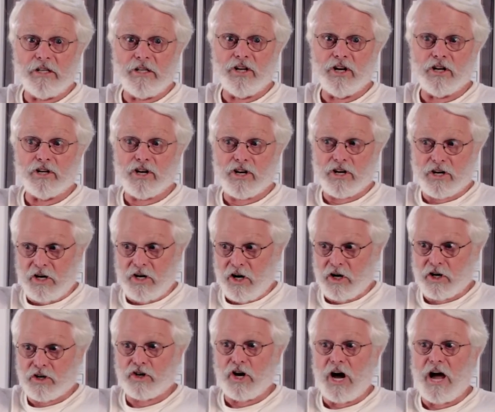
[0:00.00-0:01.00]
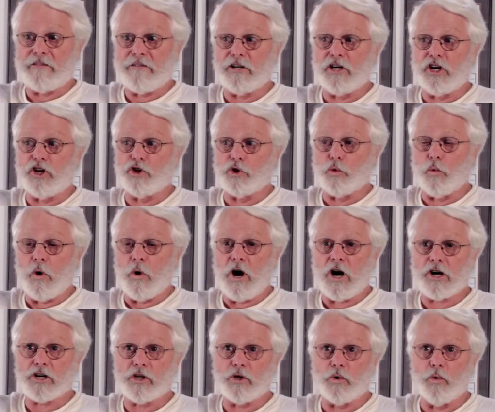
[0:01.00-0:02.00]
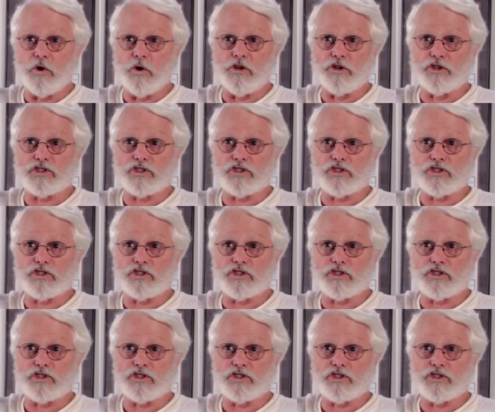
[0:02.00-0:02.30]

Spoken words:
they're diving underwater where there's